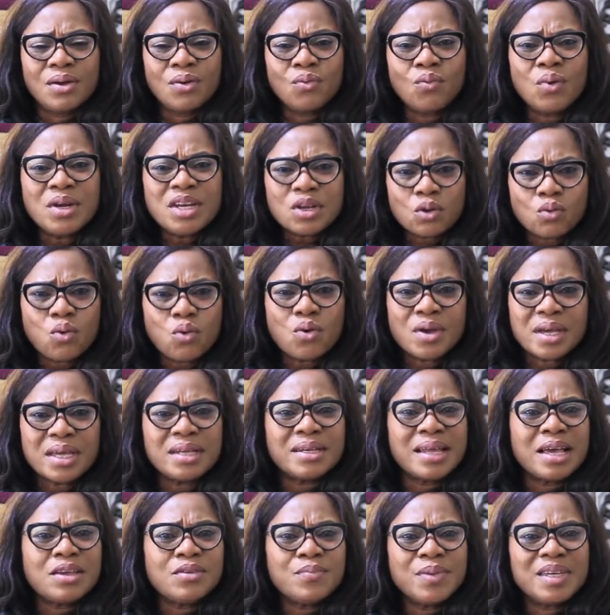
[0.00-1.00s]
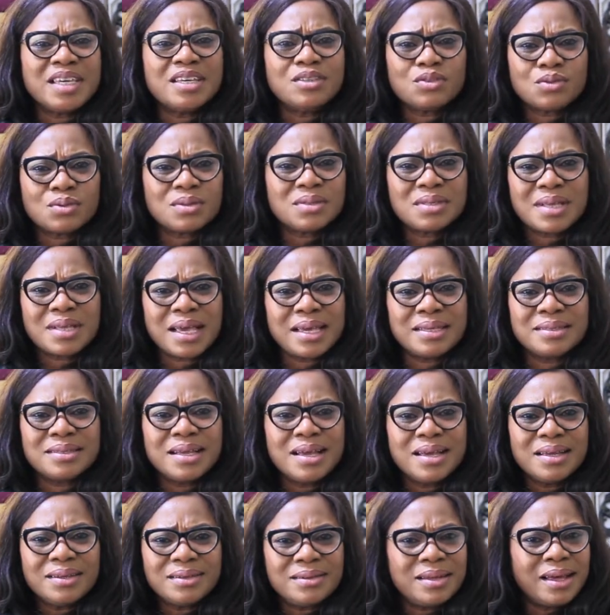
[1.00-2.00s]
with the cooking that you begin to say it.
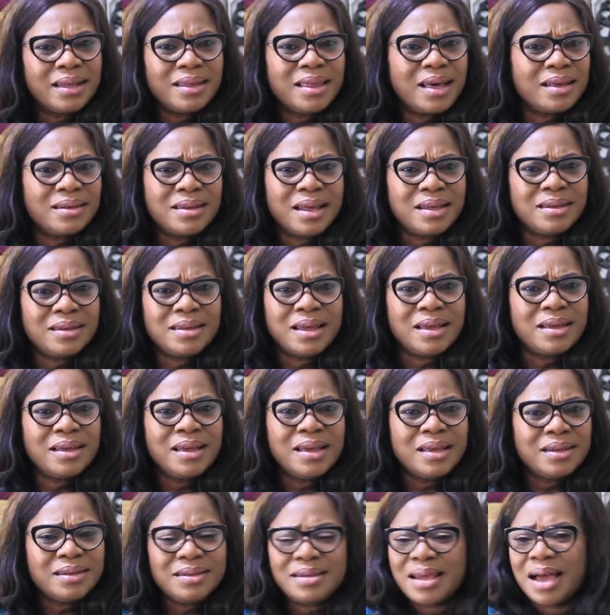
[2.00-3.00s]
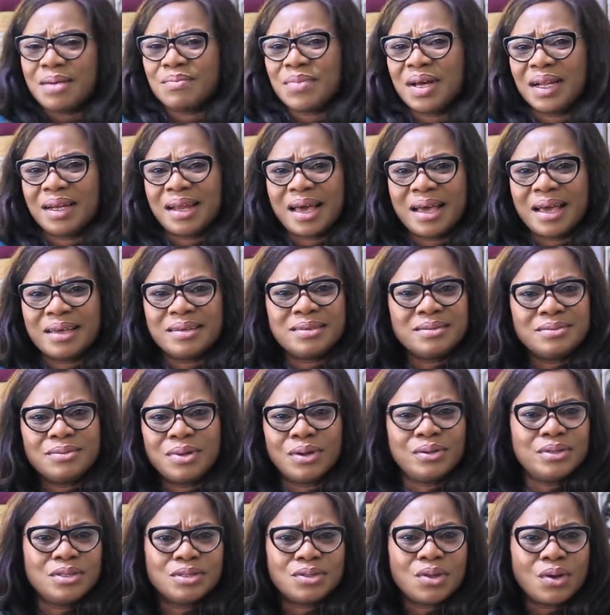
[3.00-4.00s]
The
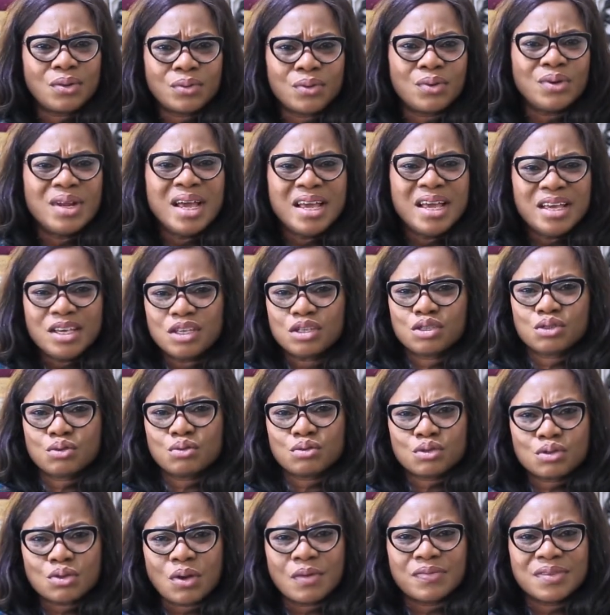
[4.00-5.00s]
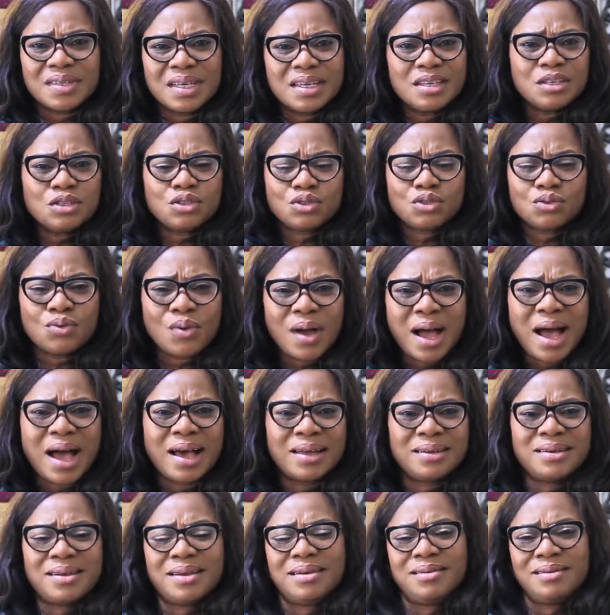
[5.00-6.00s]
amala is not good. It's too soft. It's too
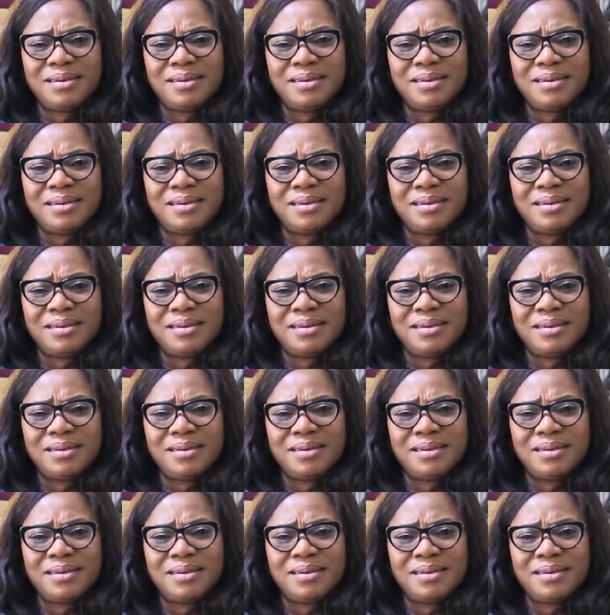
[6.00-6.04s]
hard.